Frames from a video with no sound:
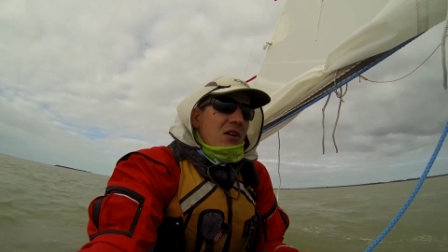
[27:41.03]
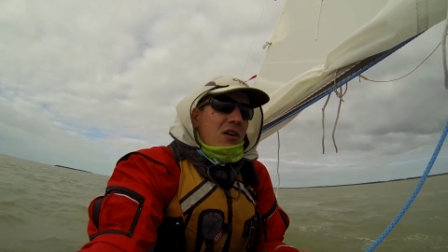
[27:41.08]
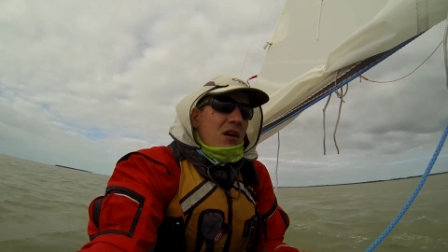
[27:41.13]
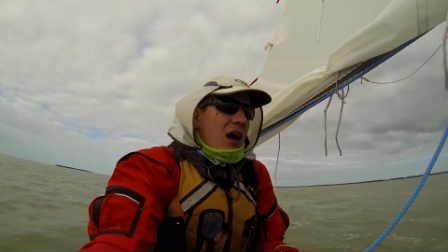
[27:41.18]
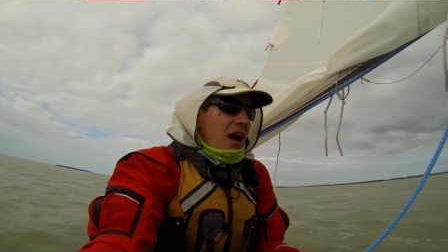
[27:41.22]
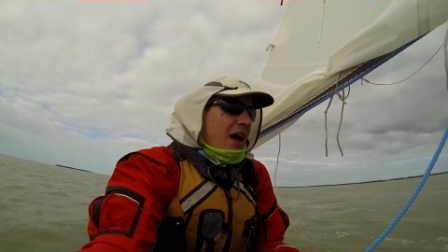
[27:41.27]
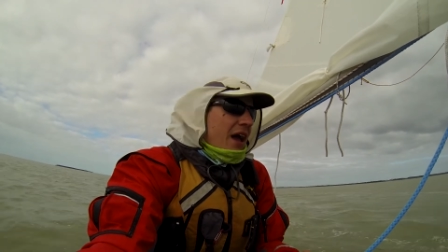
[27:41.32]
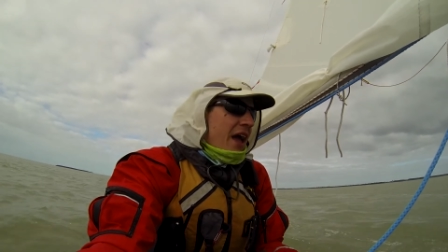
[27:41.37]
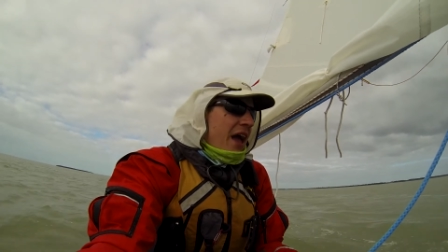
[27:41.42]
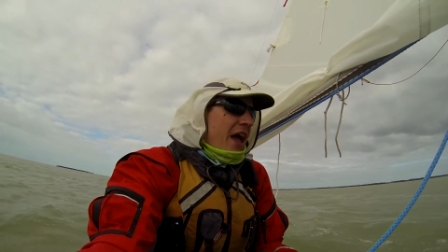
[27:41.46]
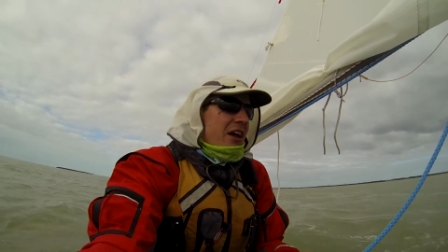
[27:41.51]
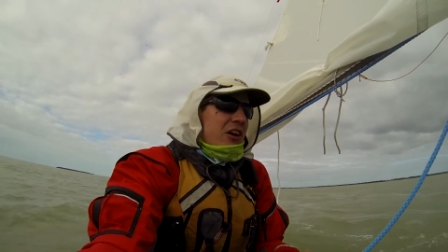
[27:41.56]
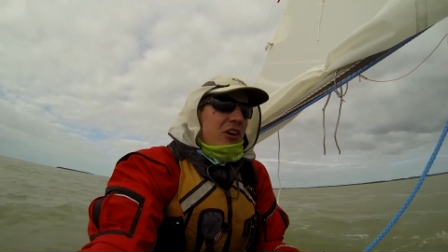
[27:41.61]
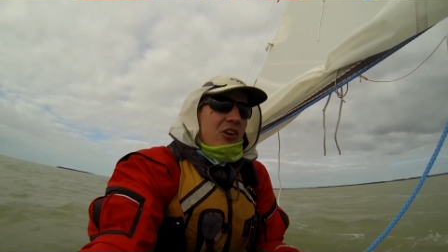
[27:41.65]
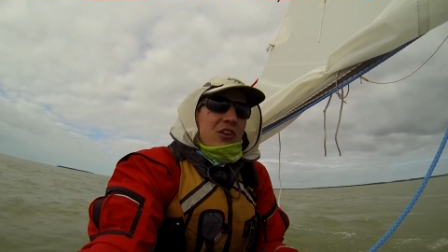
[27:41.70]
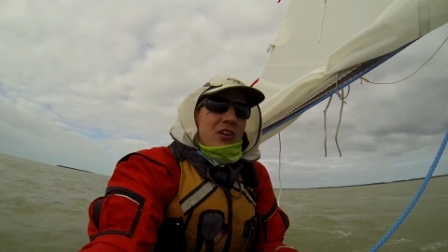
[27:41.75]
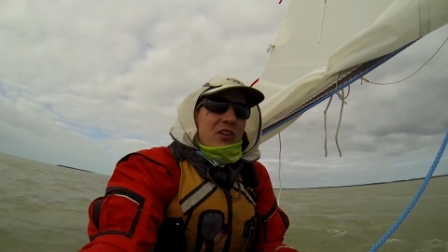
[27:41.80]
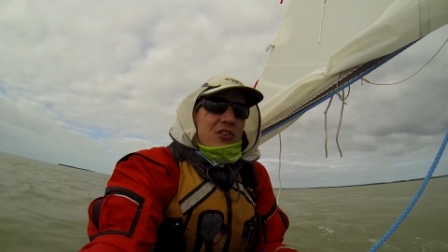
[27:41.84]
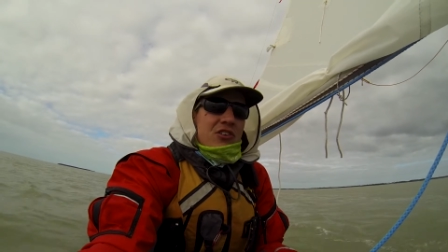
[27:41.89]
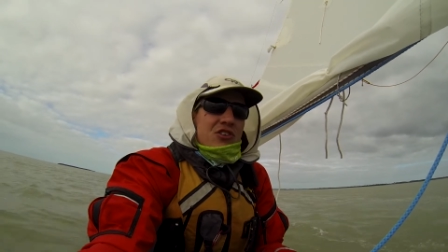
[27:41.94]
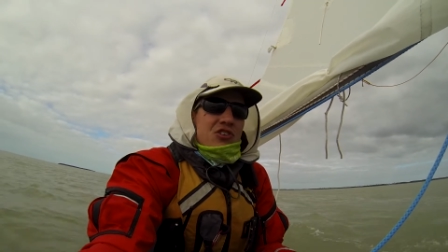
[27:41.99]
I
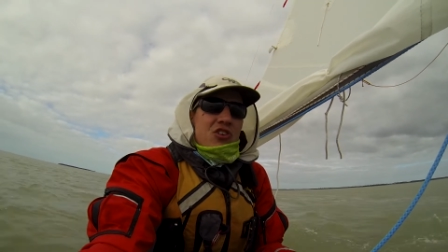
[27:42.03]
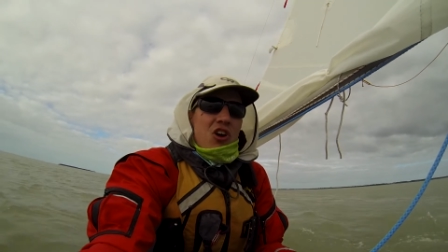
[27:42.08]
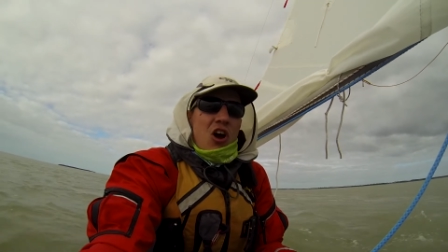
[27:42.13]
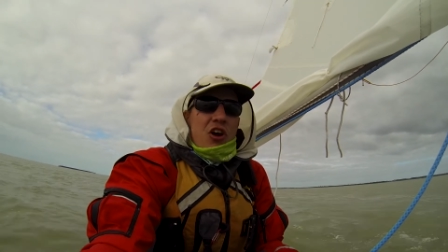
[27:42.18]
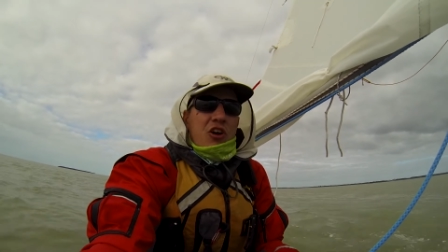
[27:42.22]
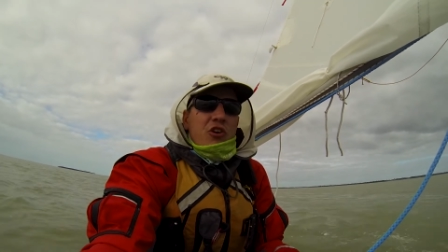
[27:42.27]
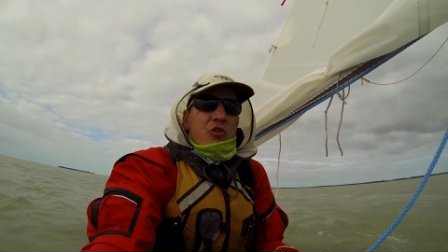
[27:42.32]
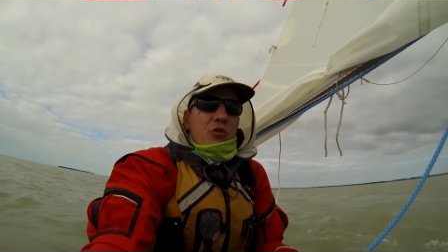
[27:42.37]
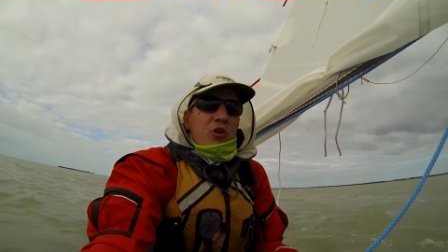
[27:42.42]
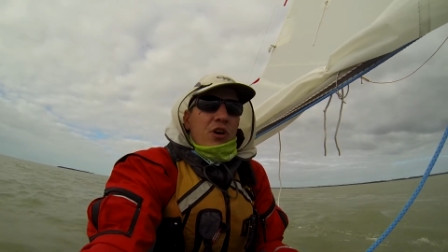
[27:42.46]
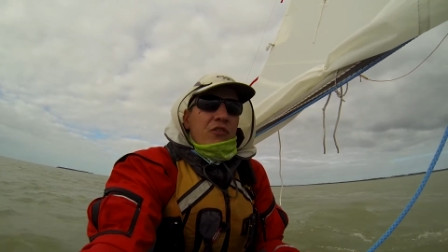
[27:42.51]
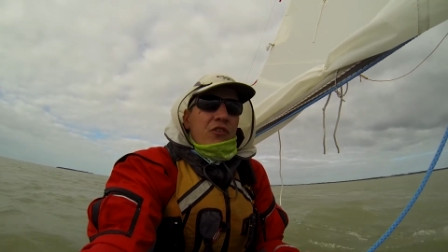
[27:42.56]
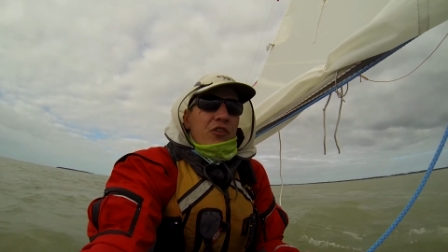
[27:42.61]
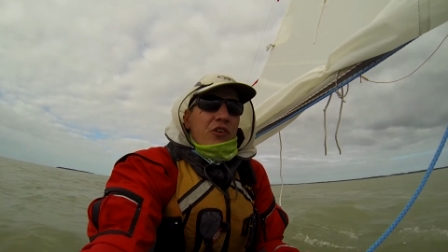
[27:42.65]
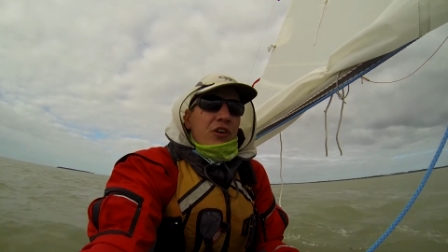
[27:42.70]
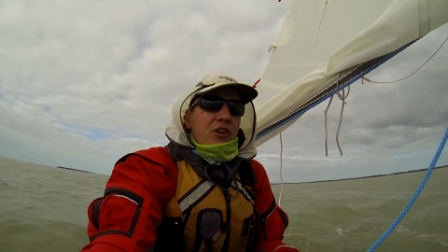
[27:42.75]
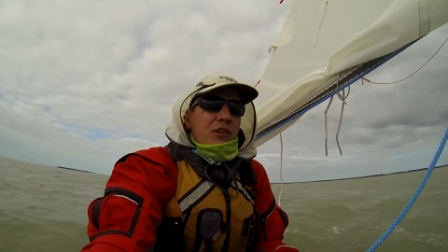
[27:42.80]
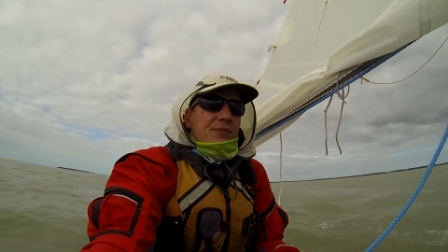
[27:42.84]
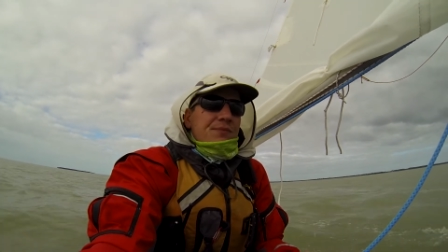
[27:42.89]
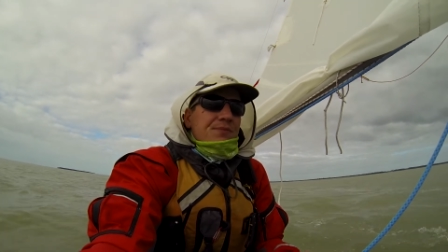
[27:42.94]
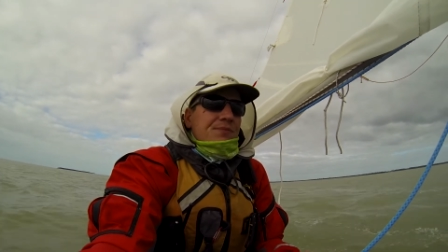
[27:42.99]
anchored in the Shark
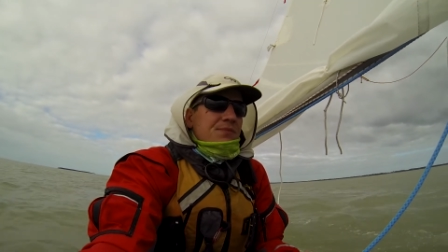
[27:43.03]
River